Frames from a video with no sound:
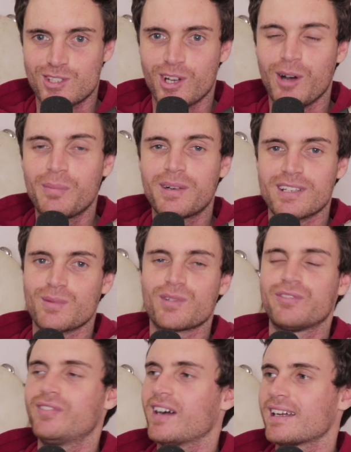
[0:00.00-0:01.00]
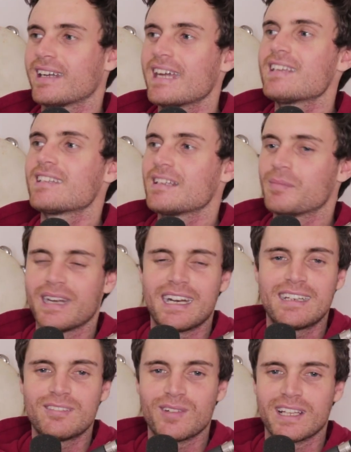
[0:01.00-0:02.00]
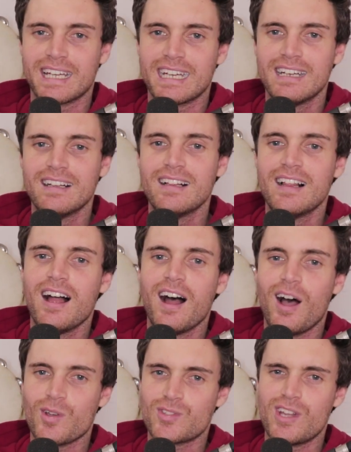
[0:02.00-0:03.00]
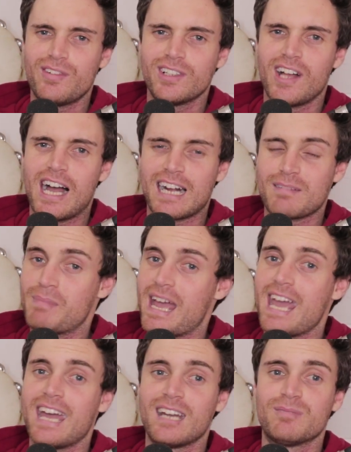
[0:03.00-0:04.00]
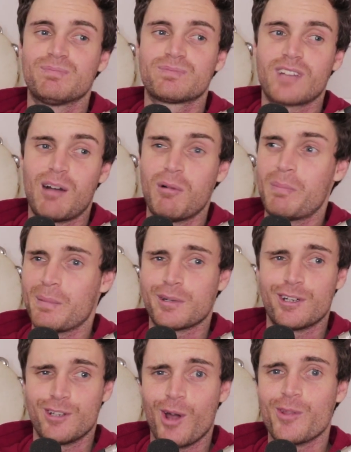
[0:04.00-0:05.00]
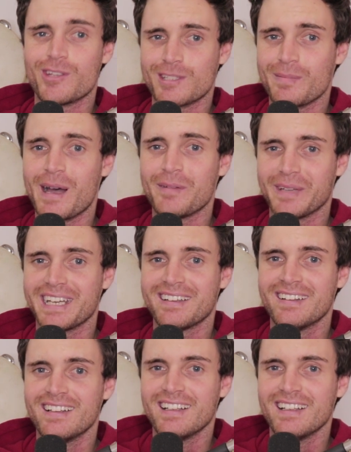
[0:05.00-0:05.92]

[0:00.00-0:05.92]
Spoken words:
a job because it was fucking easy, but I was never like, man, I want people to know this about me.